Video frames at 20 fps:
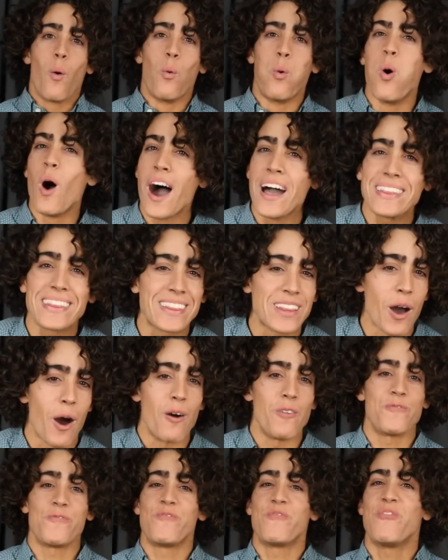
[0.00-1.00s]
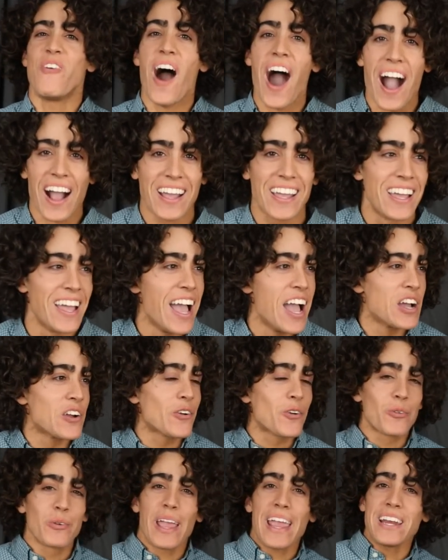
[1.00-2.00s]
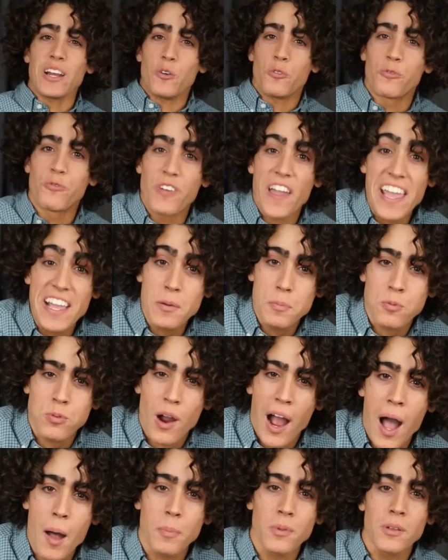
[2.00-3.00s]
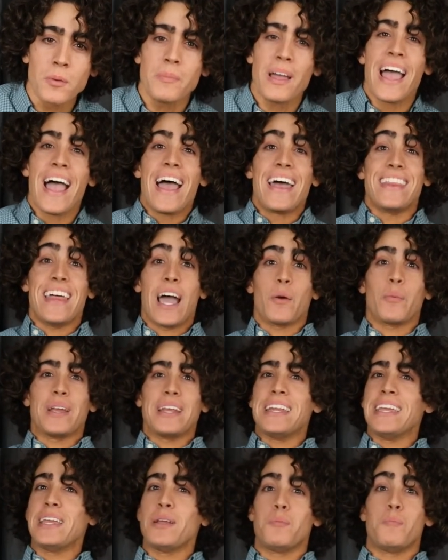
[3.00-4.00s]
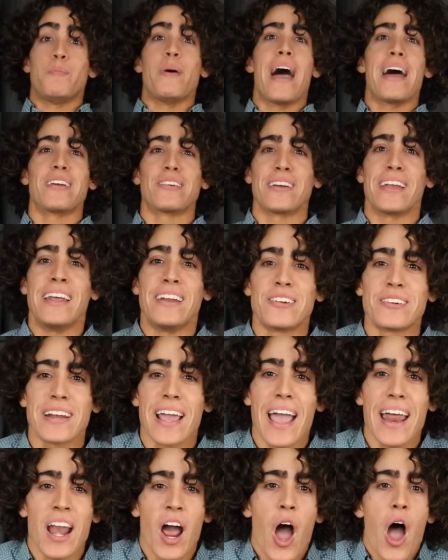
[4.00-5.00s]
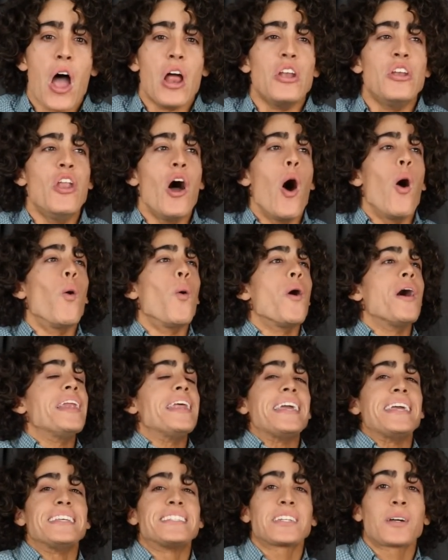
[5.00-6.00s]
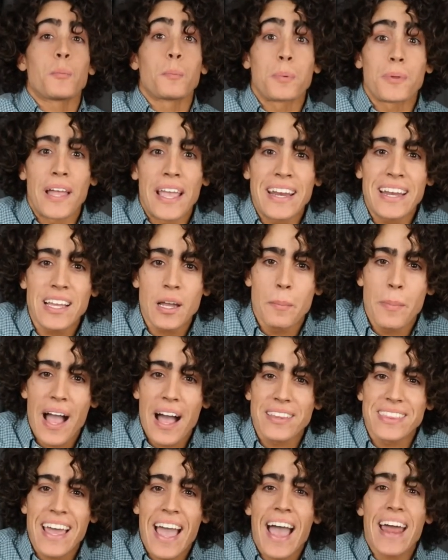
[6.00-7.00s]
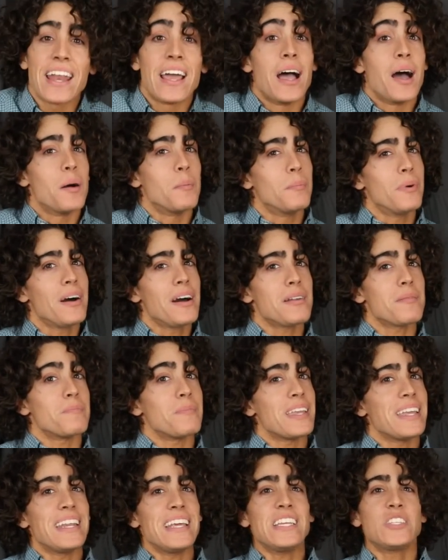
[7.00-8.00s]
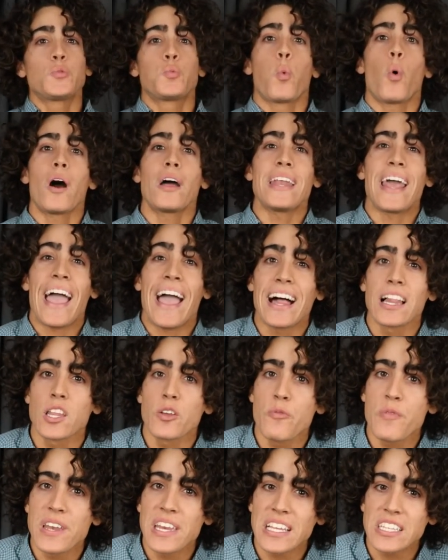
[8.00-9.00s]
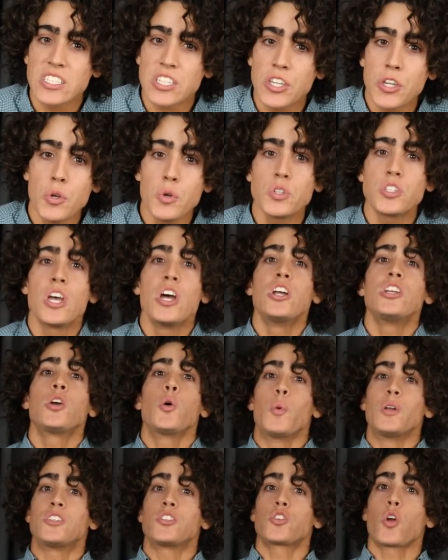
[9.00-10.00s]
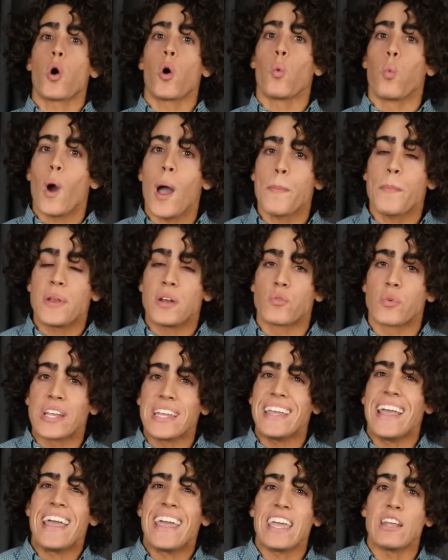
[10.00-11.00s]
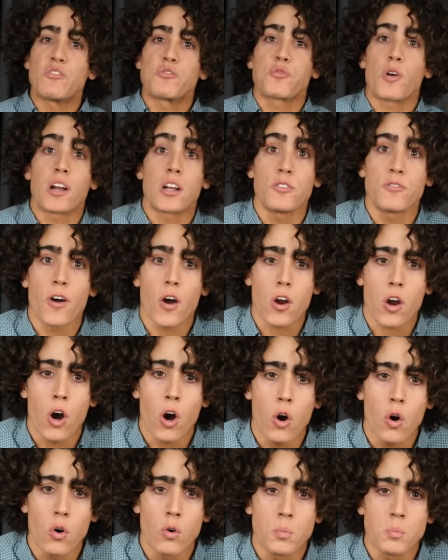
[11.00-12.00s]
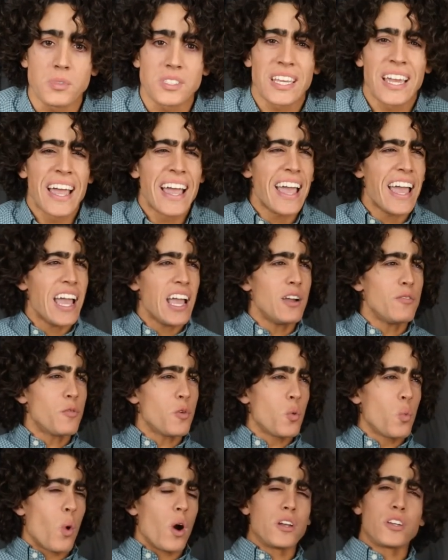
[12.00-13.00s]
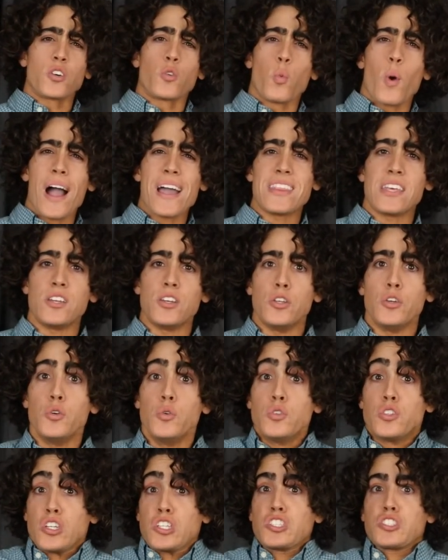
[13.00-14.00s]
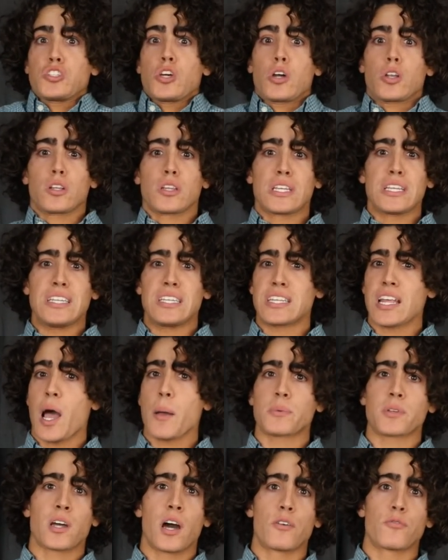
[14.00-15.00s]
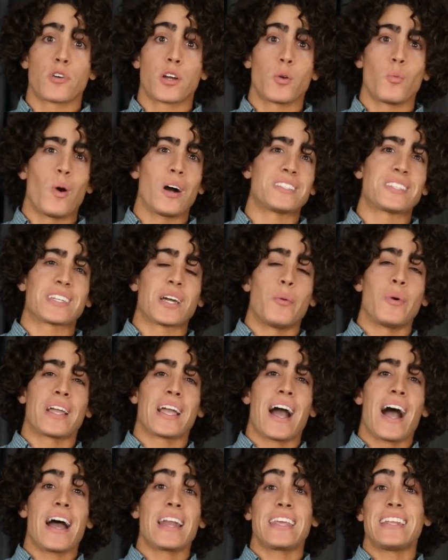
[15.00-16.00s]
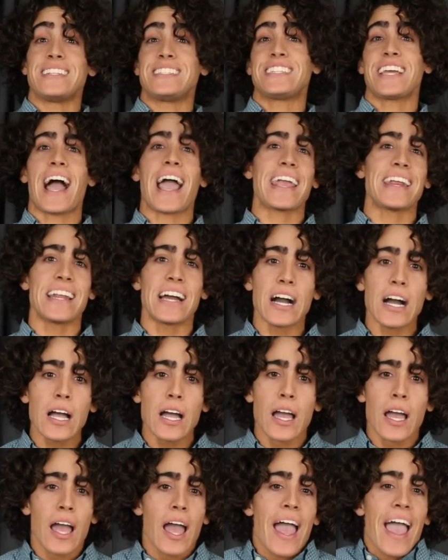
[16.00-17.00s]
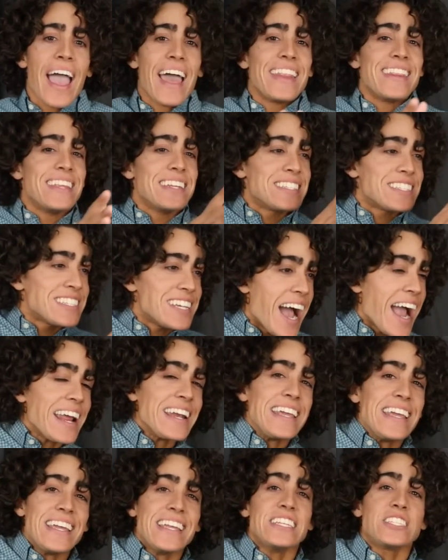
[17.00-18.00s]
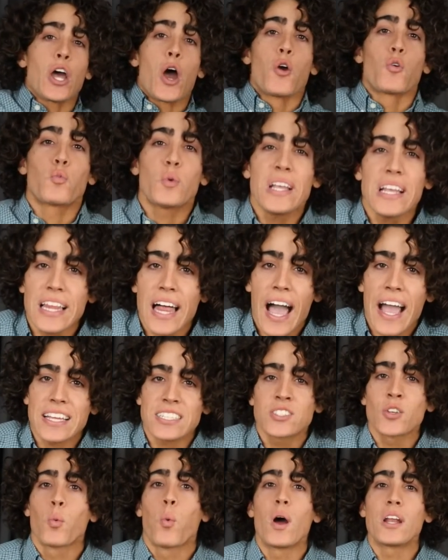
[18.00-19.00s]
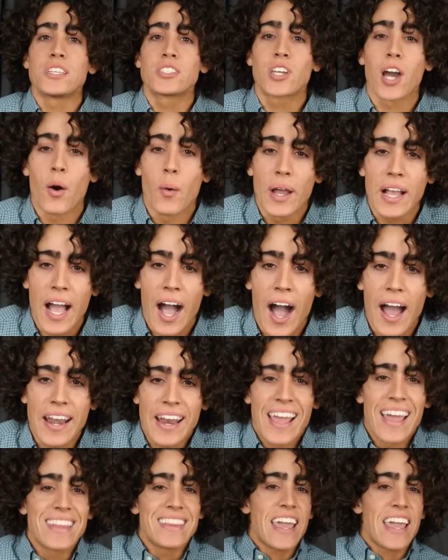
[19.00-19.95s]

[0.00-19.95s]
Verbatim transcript: What the fuck? Create a fake problem that we need better internet? No one is complaining about that, but it is one hell of an excuse to install weaponry in front of our homes. Ever wonder why the news suddenly stopped covering what's going on in China? The realized what is going on.